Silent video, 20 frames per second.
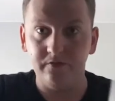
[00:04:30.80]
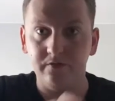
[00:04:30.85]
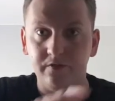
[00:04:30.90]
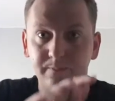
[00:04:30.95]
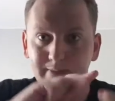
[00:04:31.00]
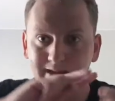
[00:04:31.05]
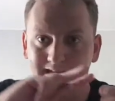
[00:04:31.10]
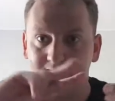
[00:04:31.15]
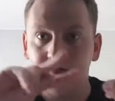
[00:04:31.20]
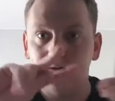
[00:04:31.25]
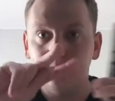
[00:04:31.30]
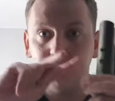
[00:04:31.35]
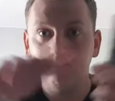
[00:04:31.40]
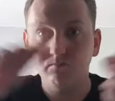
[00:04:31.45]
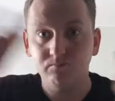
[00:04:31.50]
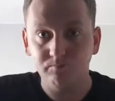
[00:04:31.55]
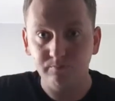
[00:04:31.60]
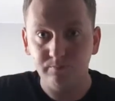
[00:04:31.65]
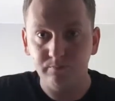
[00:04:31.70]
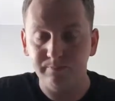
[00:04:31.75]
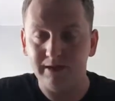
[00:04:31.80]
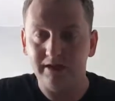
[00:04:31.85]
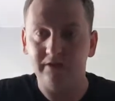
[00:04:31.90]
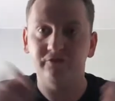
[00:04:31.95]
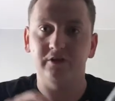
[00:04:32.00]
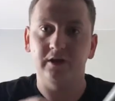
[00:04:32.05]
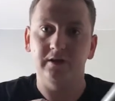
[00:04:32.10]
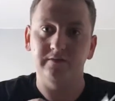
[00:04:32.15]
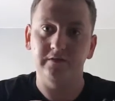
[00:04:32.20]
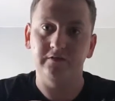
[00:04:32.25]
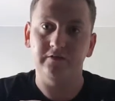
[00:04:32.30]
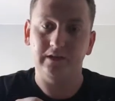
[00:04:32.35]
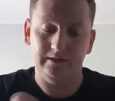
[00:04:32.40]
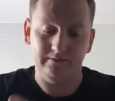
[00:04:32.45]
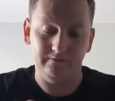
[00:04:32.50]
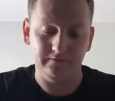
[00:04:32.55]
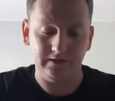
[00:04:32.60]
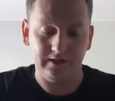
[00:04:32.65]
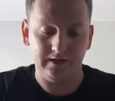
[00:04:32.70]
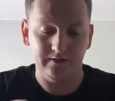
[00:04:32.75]
big surface
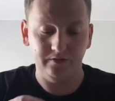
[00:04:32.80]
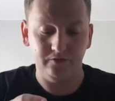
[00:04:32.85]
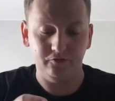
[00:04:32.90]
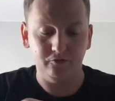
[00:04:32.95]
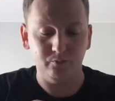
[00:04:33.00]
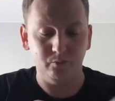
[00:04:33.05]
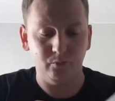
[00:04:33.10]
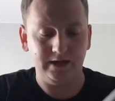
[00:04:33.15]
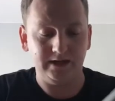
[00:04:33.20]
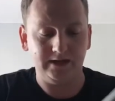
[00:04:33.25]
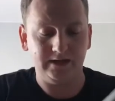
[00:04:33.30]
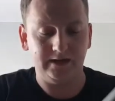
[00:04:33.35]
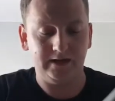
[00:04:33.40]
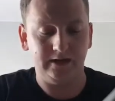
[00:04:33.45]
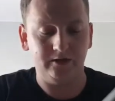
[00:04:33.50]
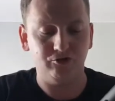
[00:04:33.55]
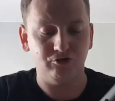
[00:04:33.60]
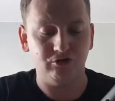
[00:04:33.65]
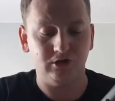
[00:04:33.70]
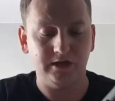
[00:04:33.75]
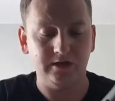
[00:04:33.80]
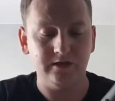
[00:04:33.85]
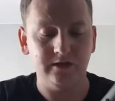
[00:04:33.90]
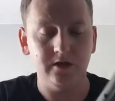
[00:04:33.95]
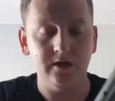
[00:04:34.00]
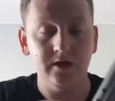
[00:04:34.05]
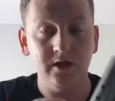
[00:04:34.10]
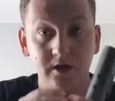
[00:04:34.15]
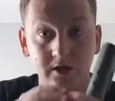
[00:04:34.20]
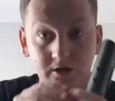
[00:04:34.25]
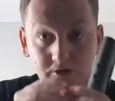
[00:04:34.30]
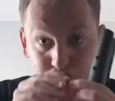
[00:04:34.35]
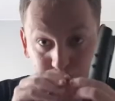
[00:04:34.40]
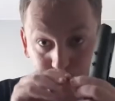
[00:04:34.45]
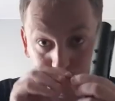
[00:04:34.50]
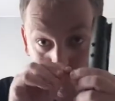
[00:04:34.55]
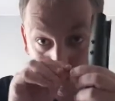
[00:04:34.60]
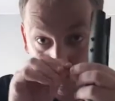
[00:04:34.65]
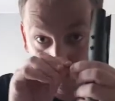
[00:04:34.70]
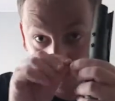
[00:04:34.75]
length, and where you can actually
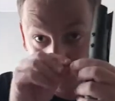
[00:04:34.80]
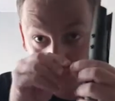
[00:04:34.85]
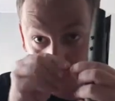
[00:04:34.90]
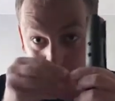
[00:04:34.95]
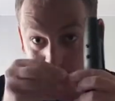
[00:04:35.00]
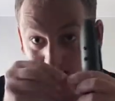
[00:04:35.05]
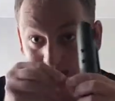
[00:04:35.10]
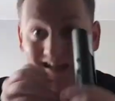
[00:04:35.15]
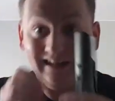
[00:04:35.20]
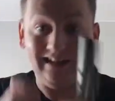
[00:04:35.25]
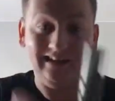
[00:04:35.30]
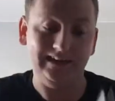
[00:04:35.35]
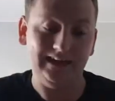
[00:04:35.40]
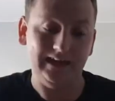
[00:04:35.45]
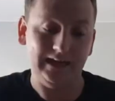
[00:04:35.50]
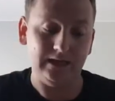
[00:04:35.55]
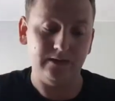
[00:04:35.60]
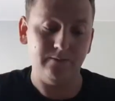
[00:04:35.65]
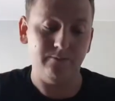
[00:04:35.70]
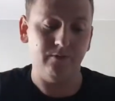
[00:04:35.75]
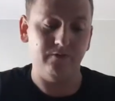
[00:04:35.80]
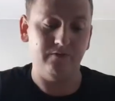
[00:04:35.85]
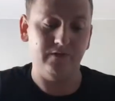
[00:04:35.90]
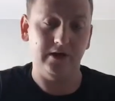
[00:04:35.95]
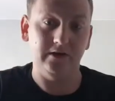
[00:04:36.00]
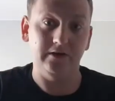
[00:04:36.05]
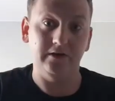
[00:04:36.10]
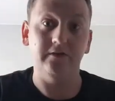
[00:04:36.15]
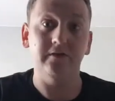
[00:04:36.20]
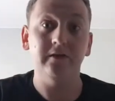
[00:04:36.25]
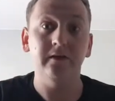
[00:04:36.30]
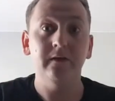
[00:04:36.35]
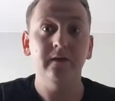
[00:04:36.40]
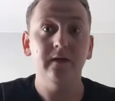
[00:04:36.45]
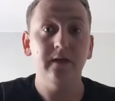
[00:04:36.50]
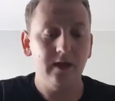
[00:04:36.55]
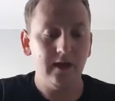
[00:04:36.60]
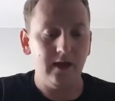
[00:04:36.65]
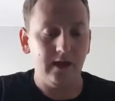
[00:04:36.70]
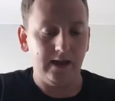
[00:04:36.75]
screw it with the little Allen key provided.
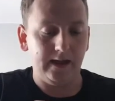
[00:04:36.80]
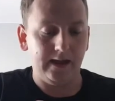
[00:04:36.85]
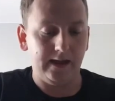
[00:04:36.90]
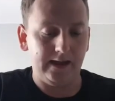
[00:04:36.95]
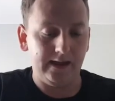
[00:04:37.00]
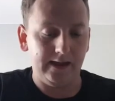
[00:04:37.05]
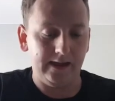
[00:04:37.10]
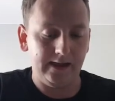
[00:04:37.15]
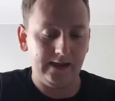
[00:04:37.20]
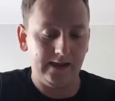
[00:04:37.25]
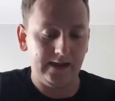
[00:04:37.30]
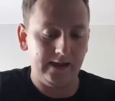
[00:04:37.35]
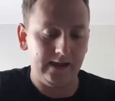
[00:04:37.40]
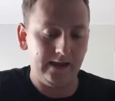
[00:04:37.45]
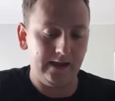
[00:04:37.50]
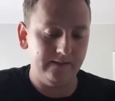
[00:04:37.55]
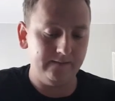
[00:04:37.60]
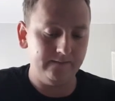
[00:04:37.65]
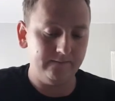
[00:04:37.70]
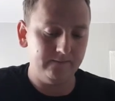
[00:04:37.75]
Yeah.